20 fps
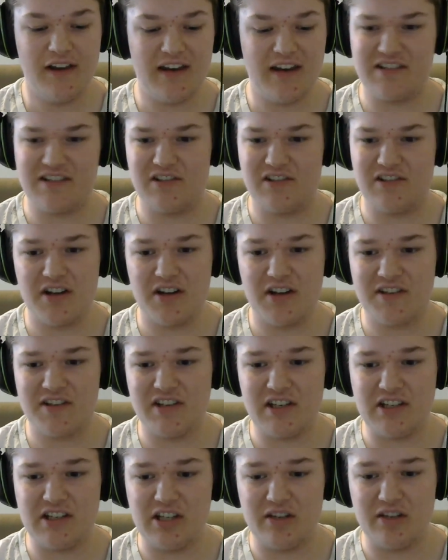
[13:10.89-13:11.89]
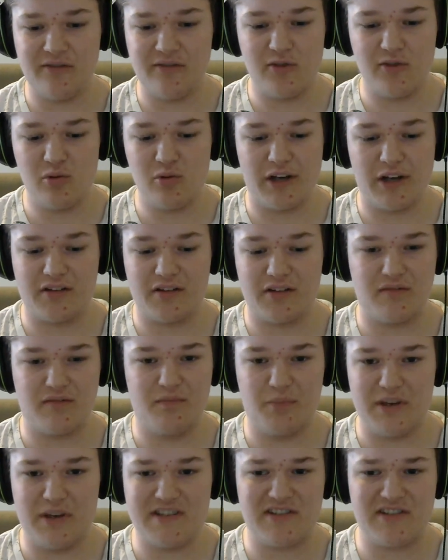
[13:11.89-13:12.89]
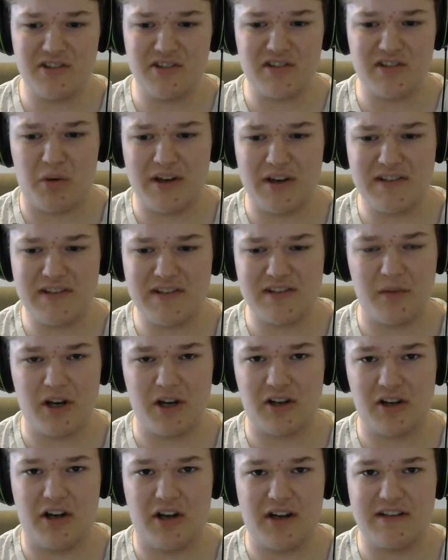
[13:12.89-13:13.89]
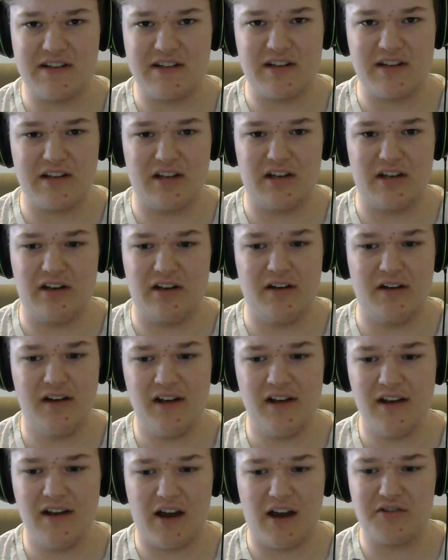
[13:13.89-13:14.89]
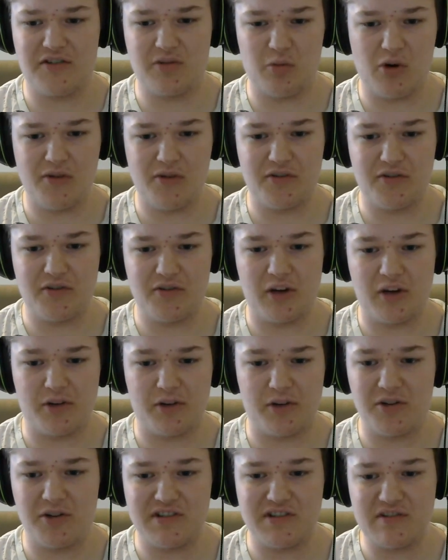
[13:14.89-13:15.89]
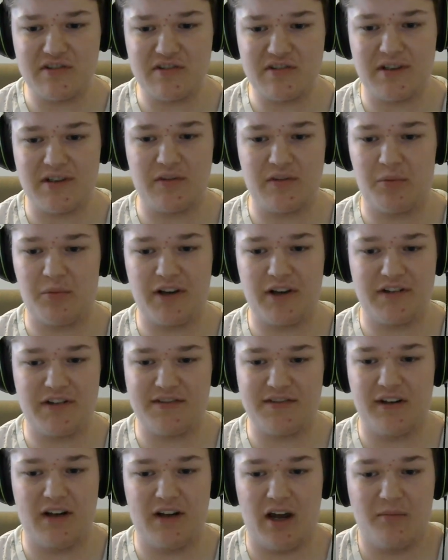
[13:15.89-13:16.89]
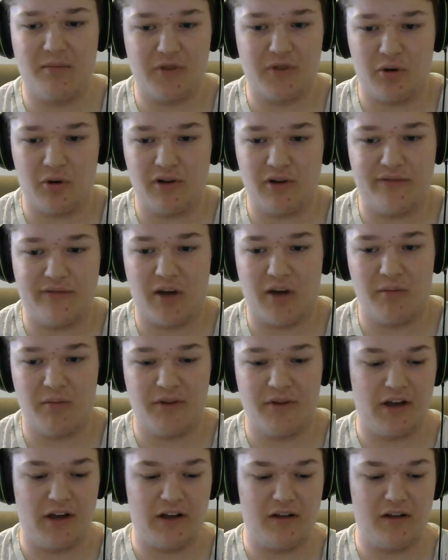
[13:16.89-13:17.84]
As long as they give you, like, basically twice the amount of content in House of Wolves or Dark Below because it's twice the price, then I'm totally fine with that.